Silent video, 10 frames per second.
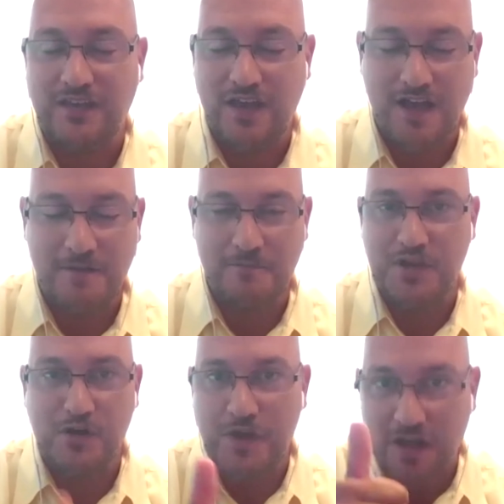
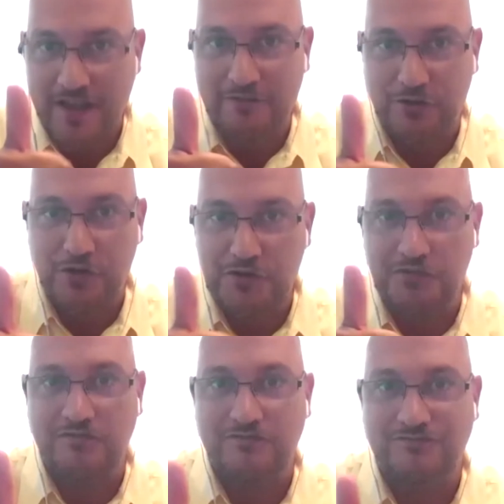We all have our
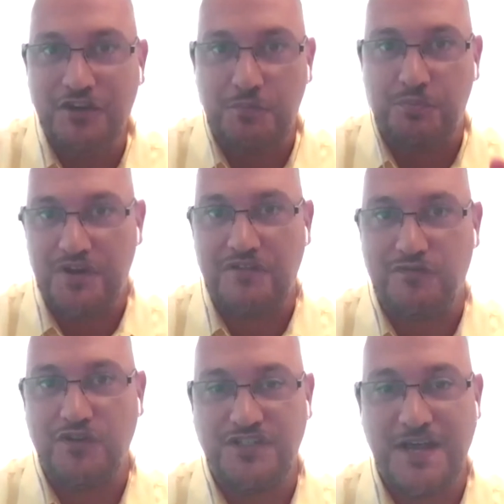own fingerprint,
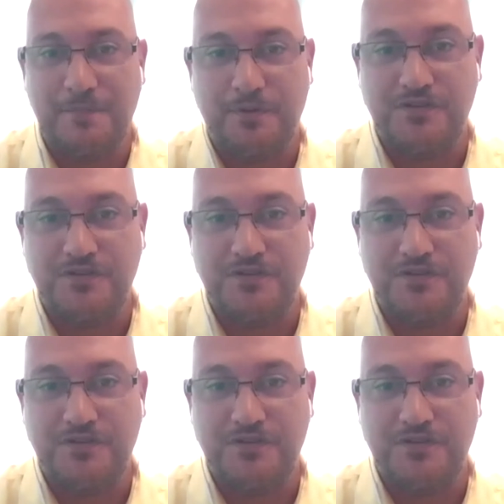for example.